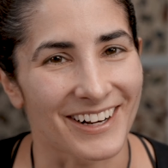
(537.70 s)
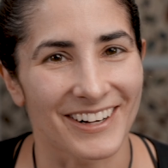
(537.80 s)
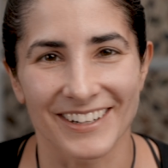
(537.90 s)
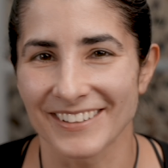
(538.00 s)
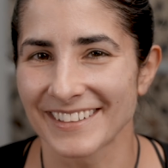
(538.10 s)

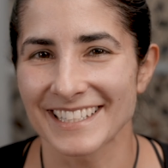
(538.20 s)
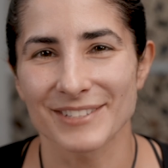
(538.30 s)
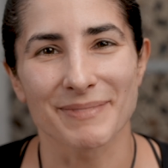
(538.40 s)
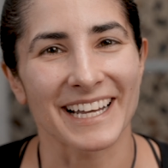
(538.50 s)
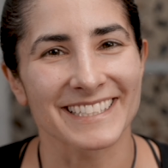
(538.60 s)
Always
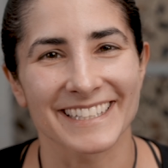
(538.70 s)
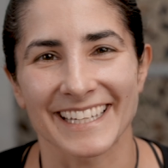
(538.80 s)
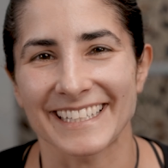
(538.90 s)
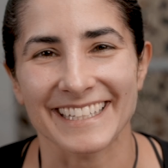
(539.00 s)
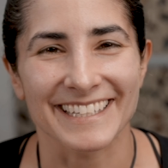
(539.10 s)
back to
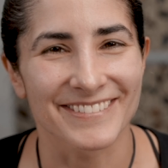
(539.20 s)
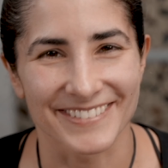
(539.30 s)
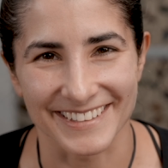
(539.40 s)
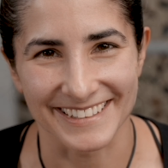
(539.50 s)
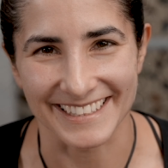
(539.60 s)
that E
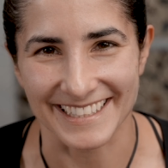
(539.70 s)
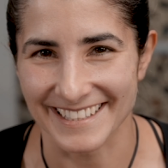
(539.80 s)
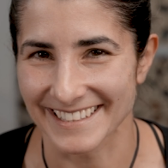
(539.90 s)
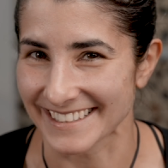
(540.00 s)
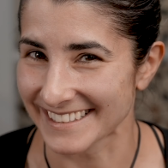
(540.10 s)
for Elise.
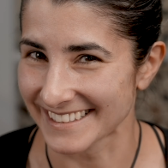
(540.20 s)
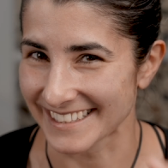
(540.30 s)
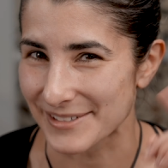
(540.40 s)
See the